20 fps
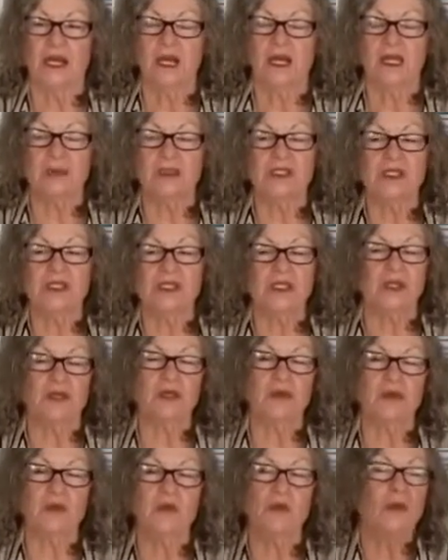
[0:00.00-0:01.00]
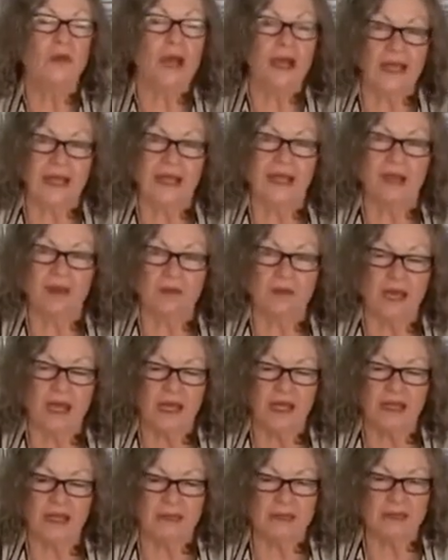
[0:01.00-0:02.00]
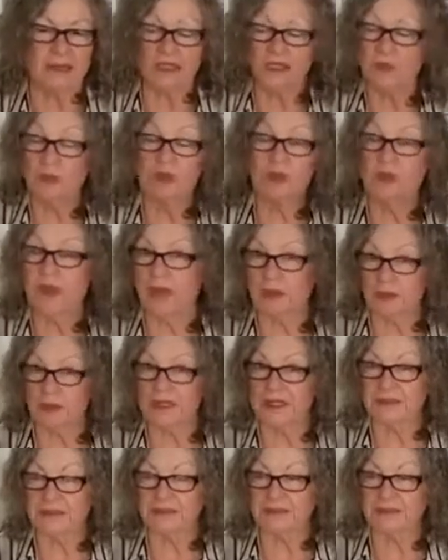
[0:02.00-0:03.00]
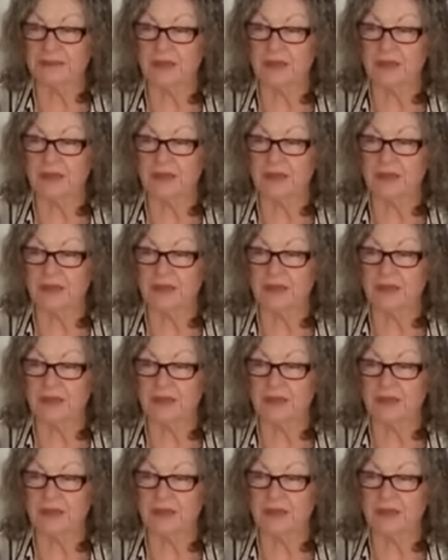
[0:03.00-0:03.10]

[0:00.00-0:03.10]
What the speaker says: let me just tell you who I am and a little bit about me.